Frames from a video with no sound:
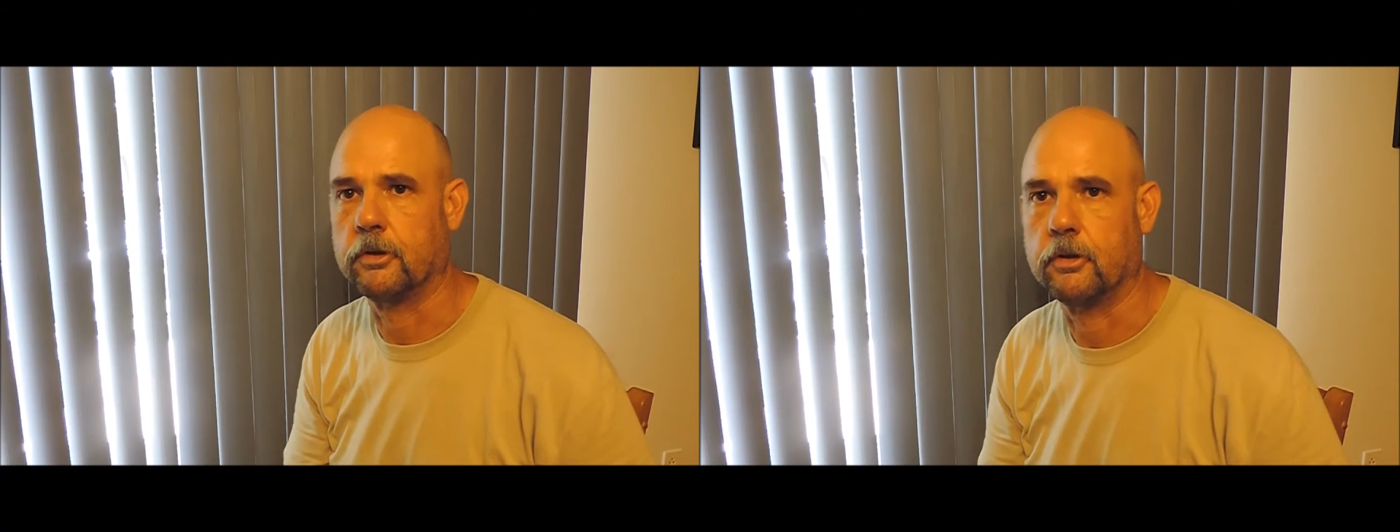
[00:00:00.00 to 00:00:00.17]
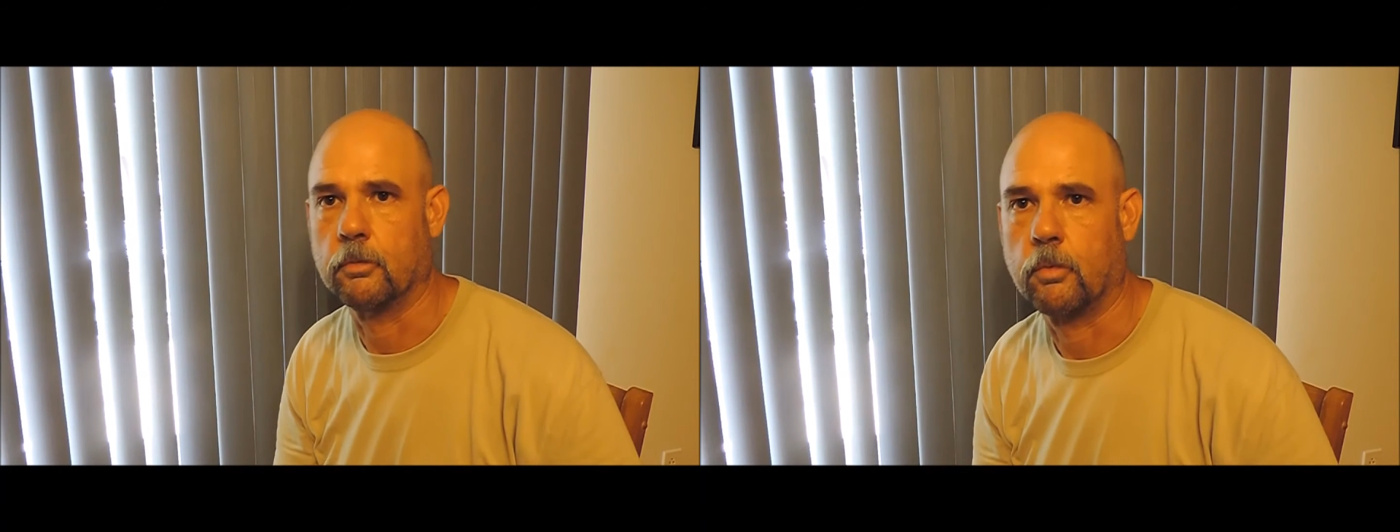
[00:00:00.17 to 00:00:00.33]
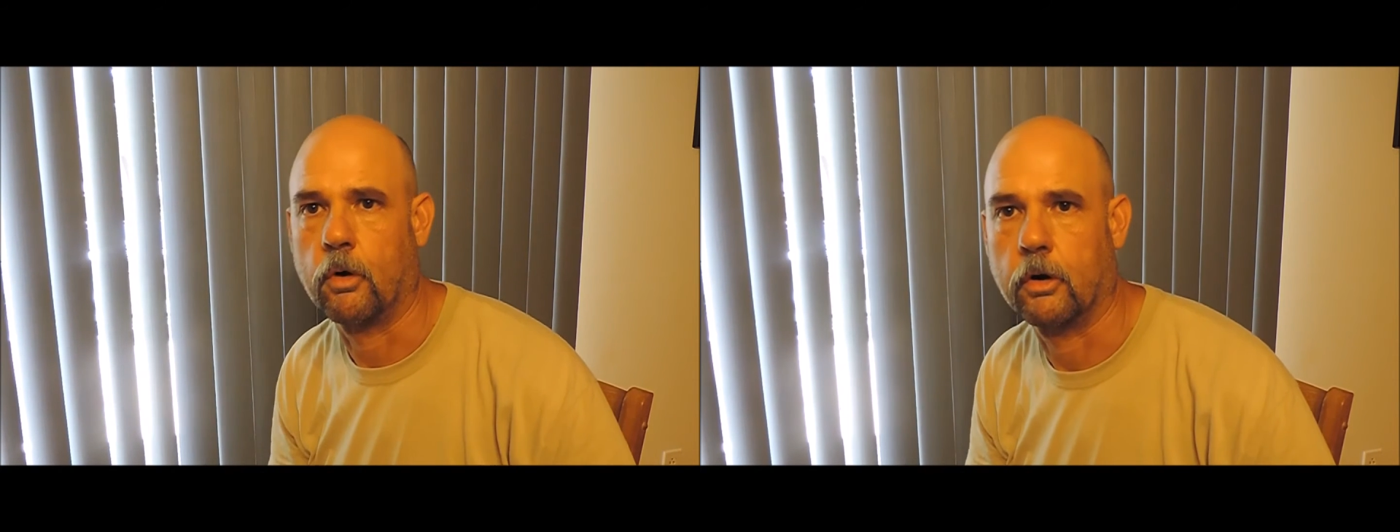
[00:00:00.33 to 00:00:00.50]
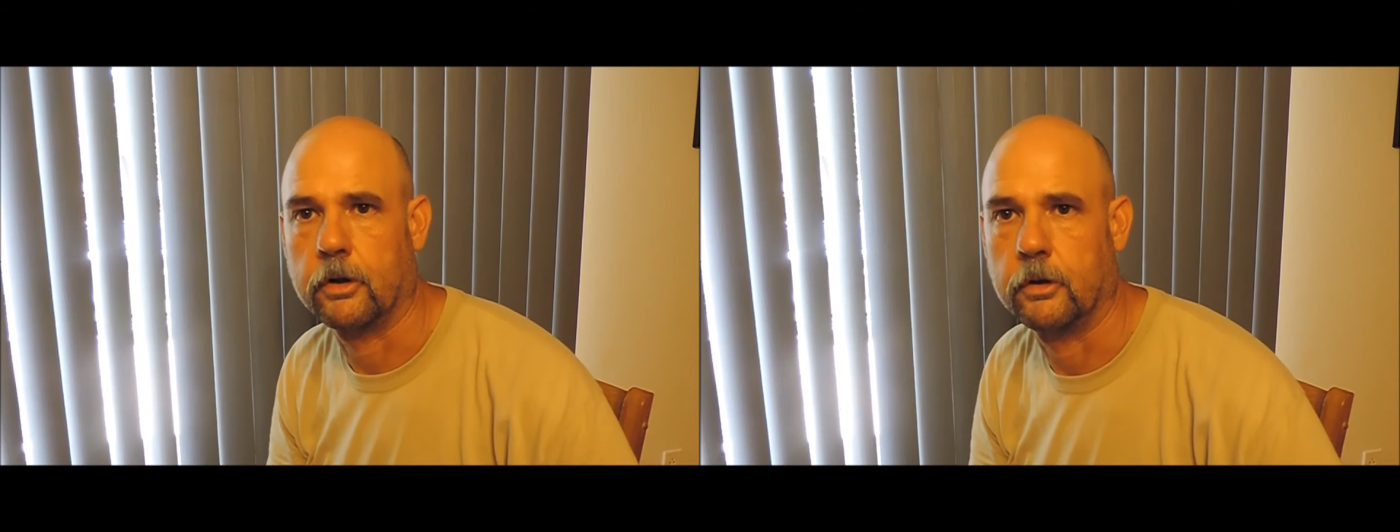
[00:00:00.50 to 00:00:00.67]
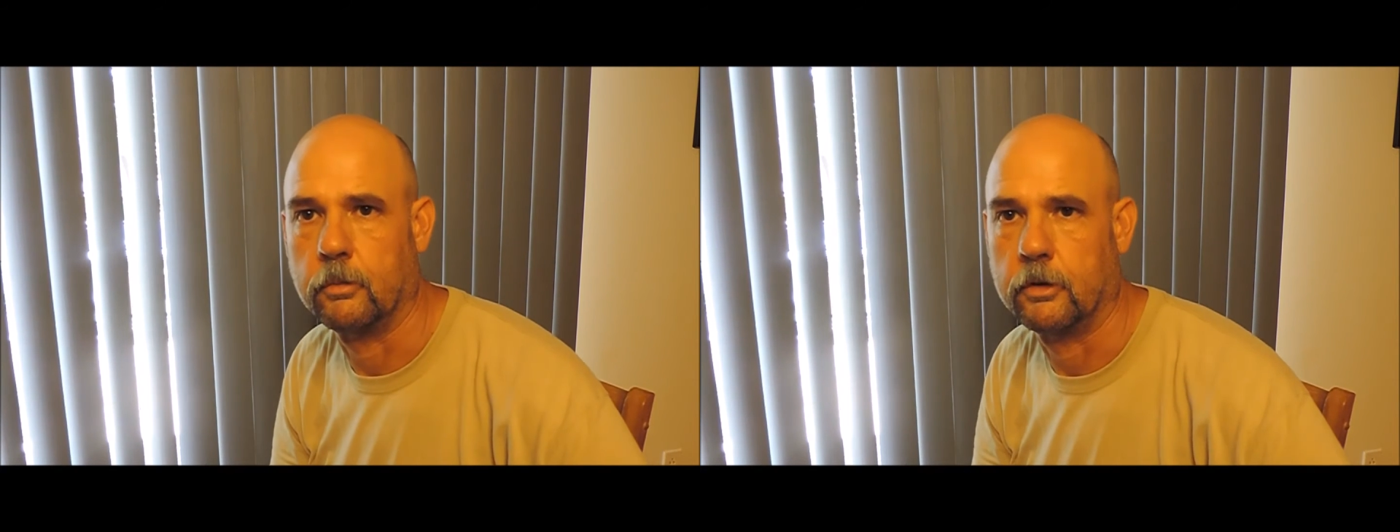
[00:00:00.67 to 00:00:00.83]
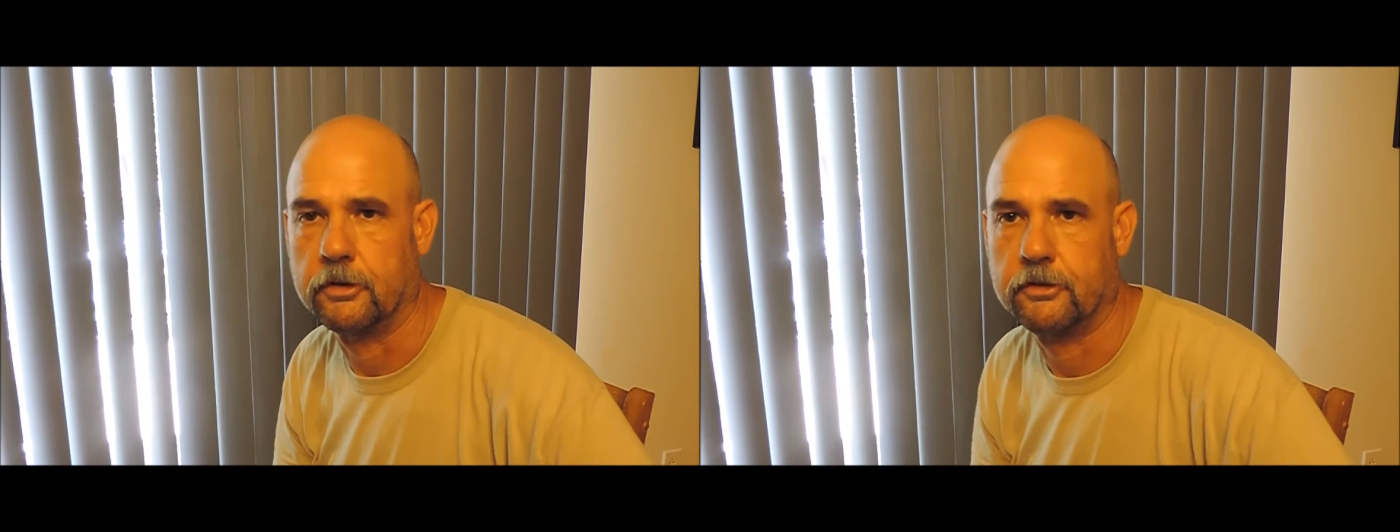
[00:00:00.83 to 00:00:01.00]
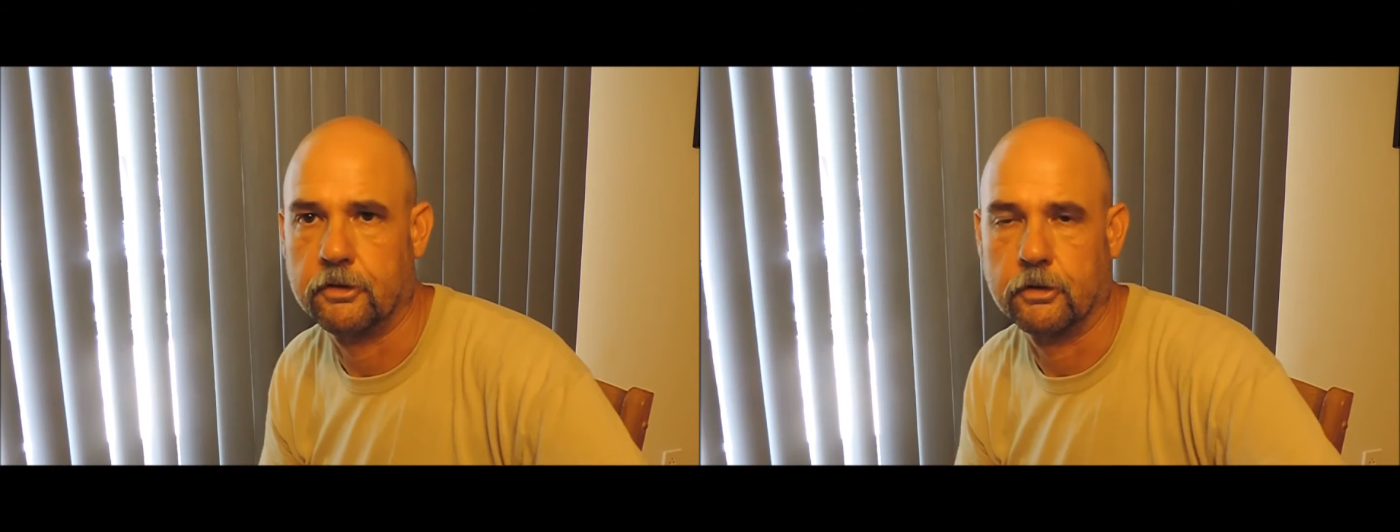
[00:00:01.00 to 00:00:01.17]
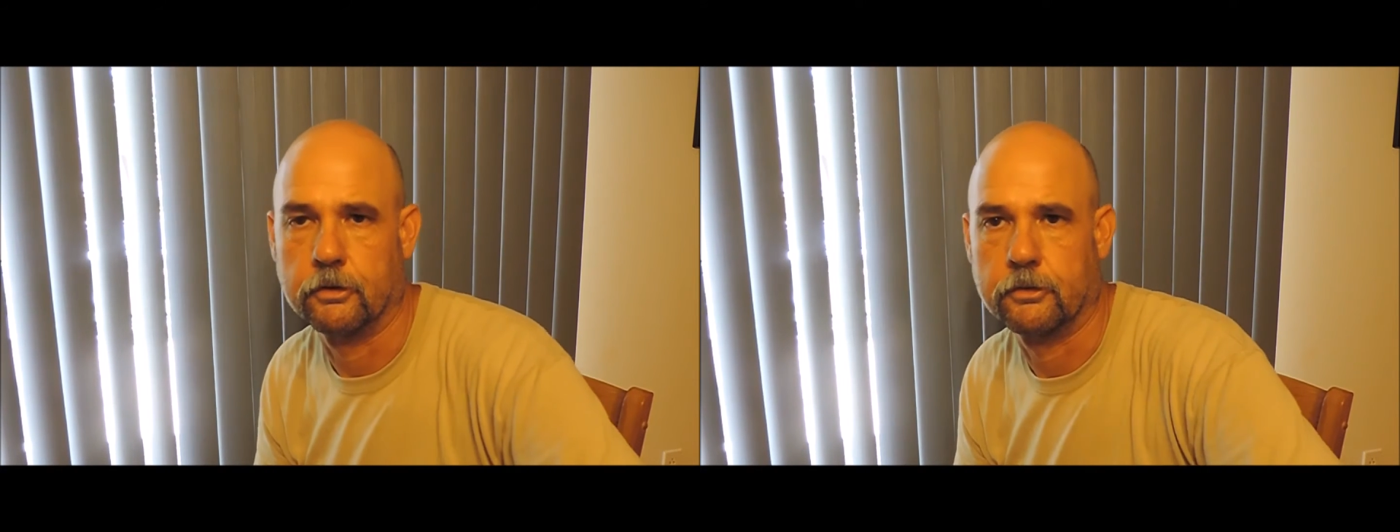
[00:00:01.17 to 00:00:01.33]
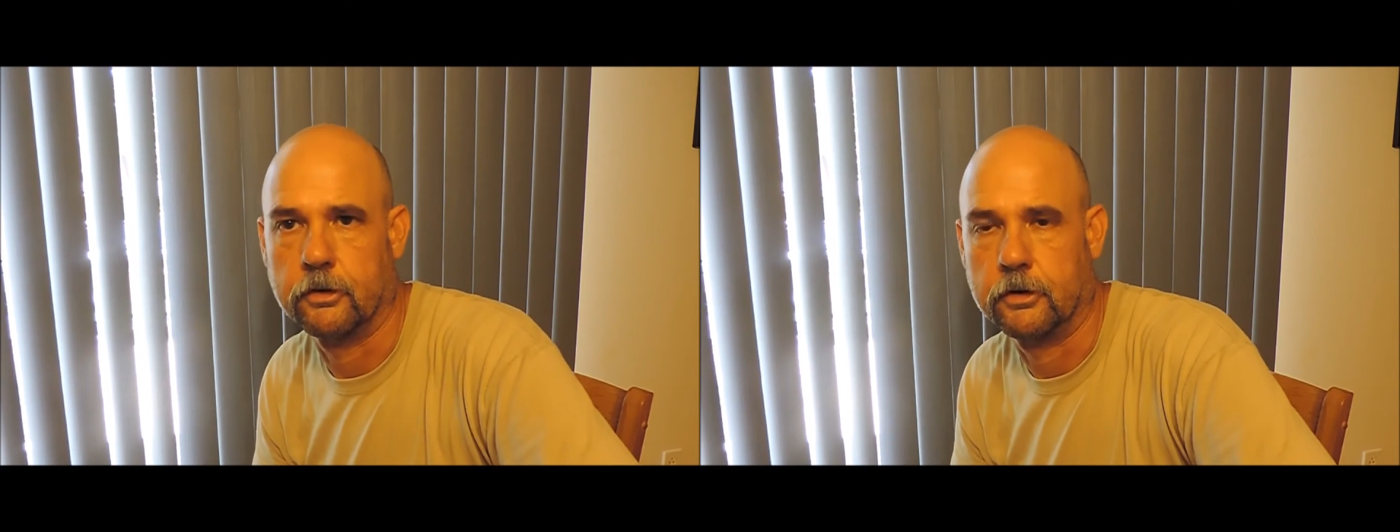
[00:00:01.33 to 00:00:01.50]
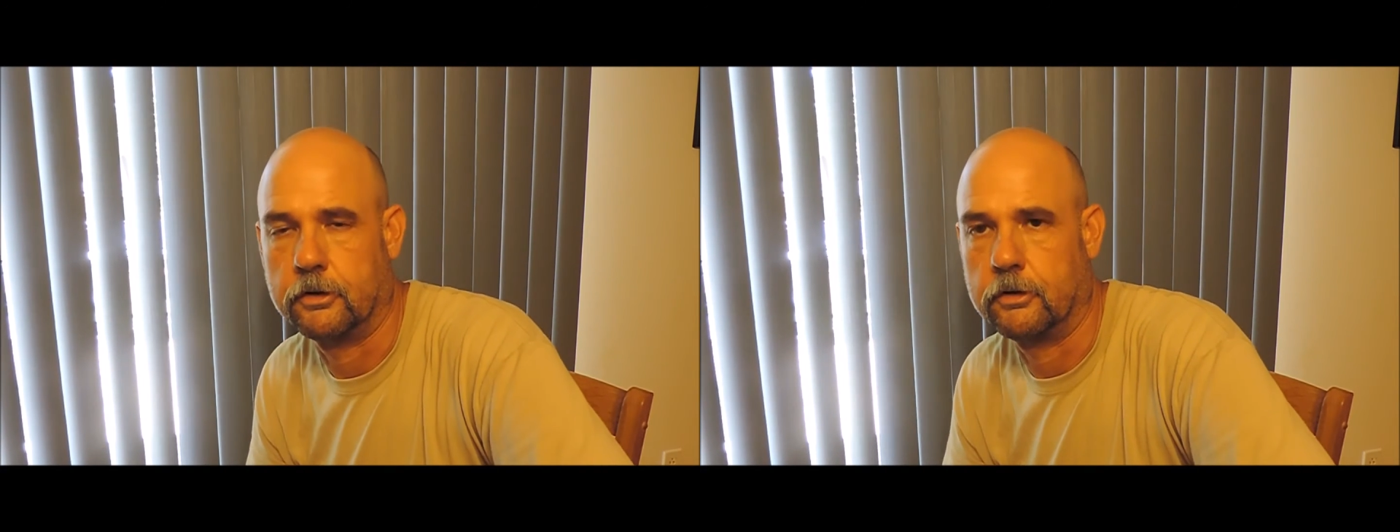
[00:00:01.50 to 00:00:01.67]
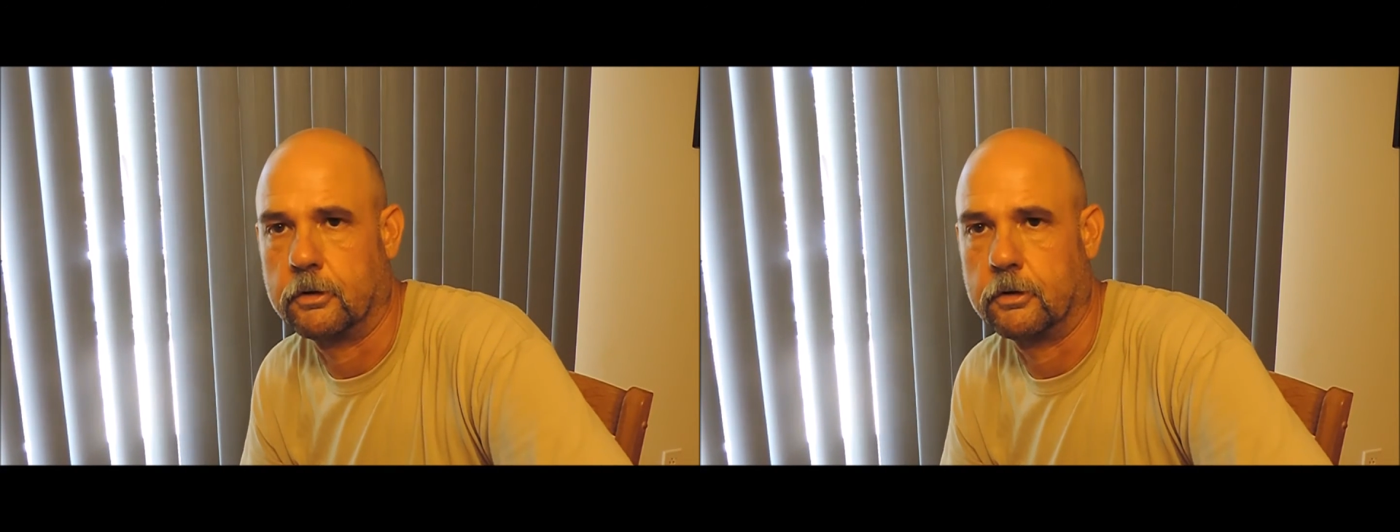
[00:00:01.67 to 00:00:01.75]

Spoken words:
when you're working with children.